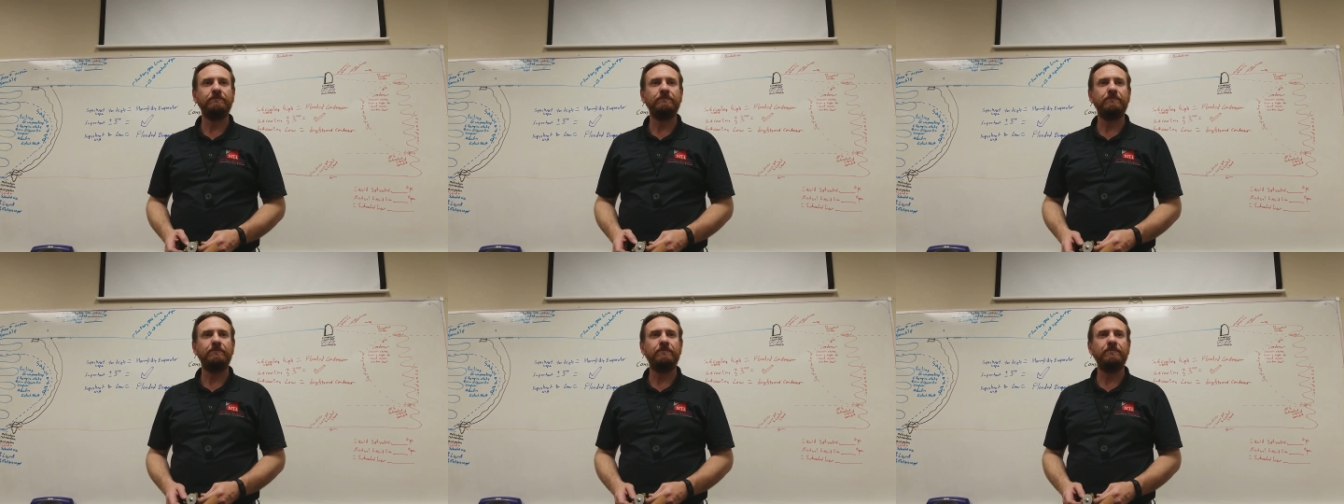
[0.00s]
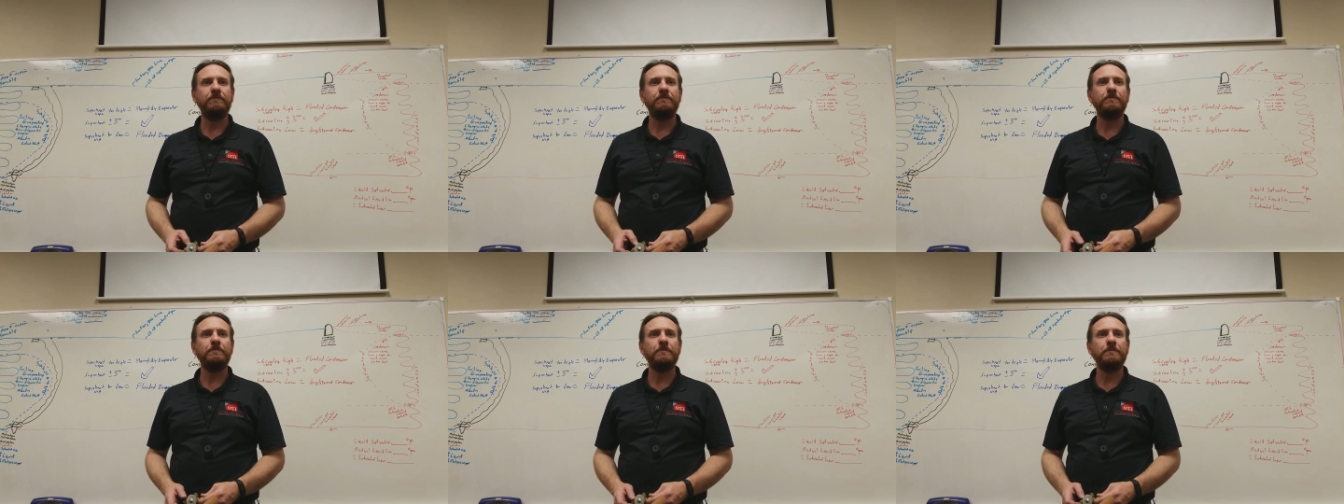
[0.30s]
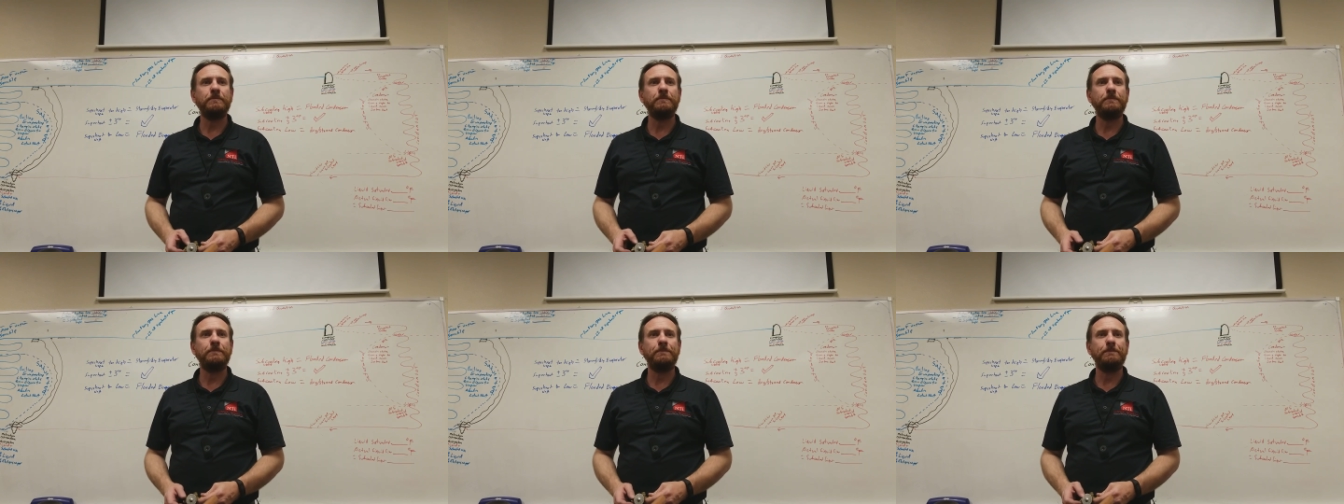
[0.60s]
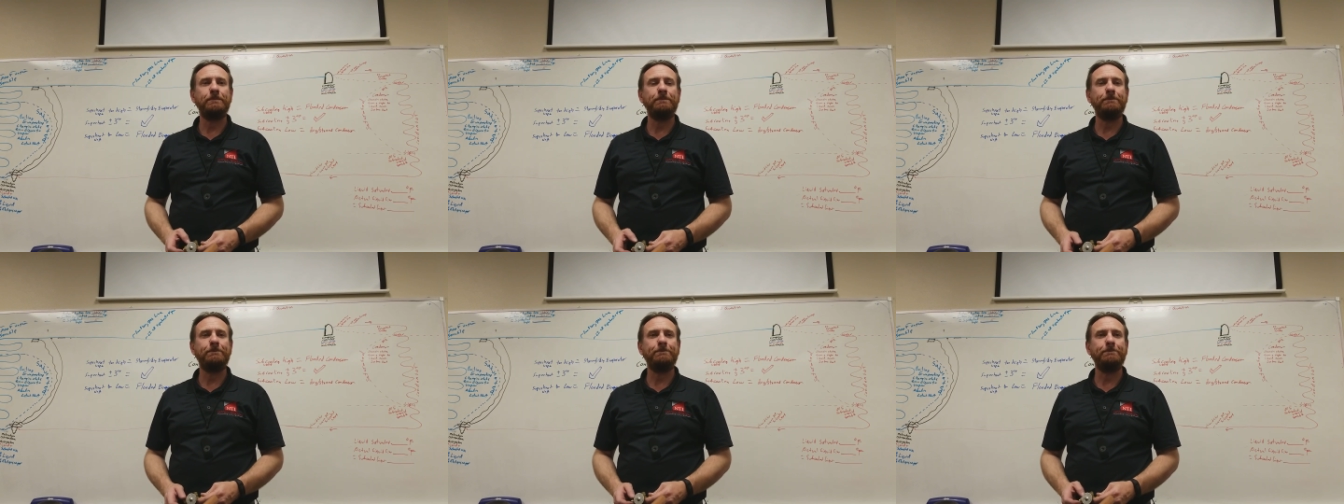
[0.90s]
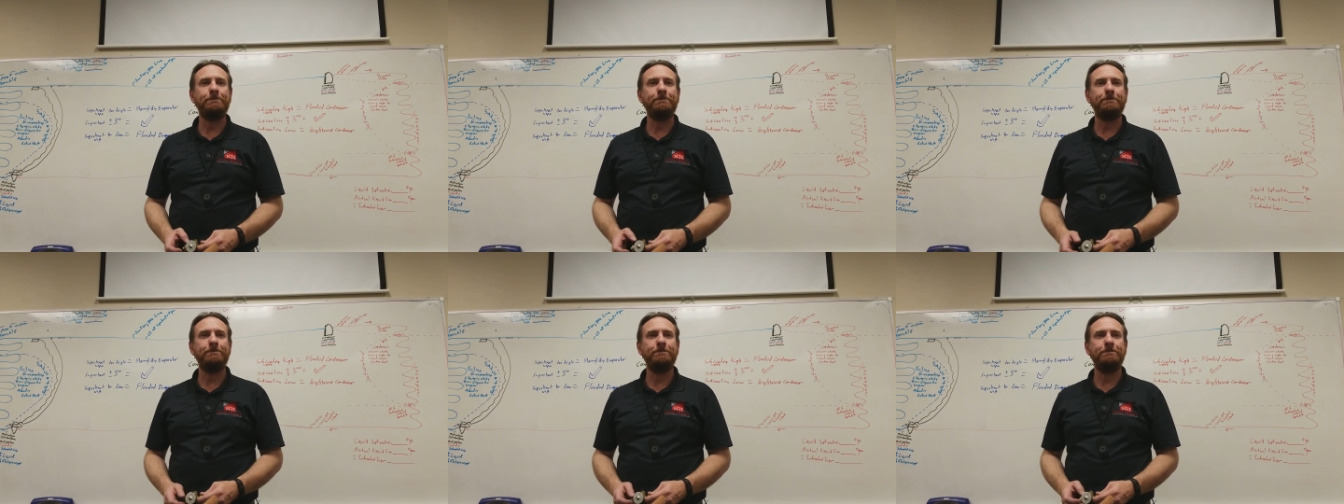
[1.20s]
do you still have to
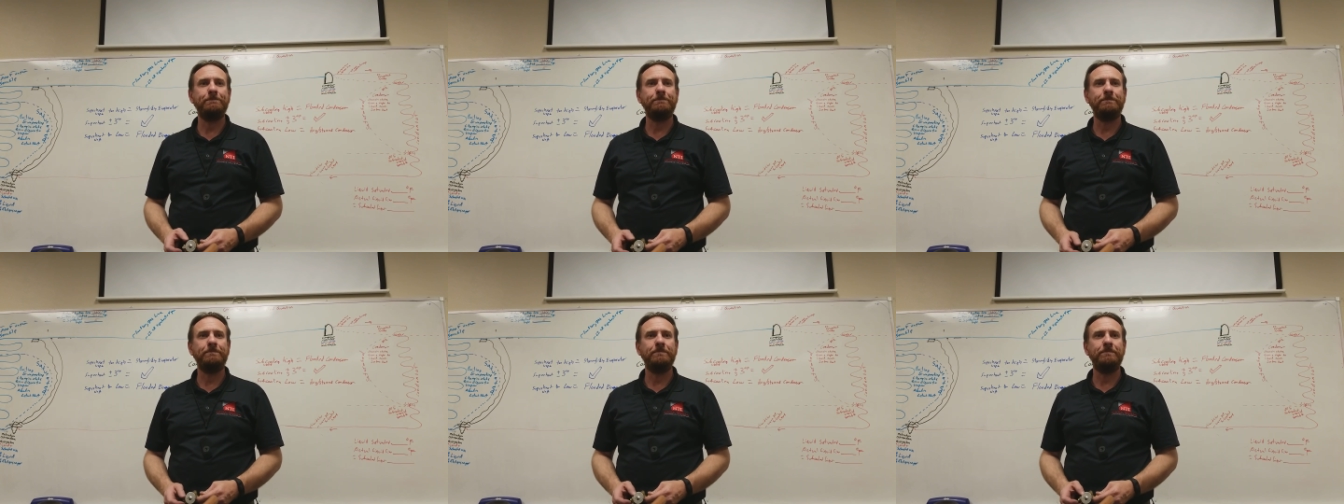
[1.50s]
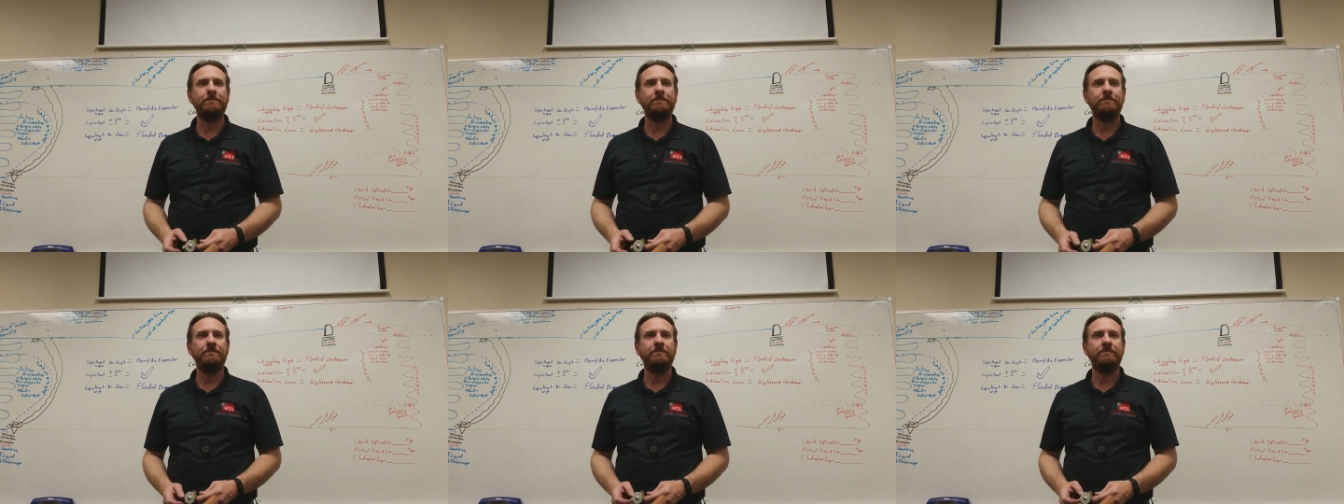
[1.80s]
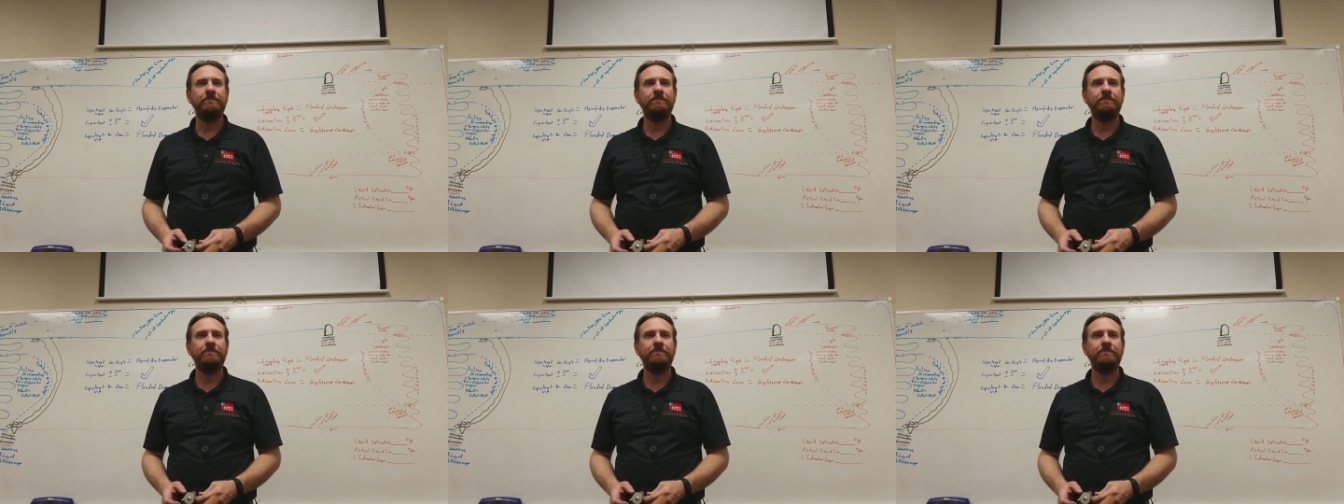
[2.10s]
change out the filter?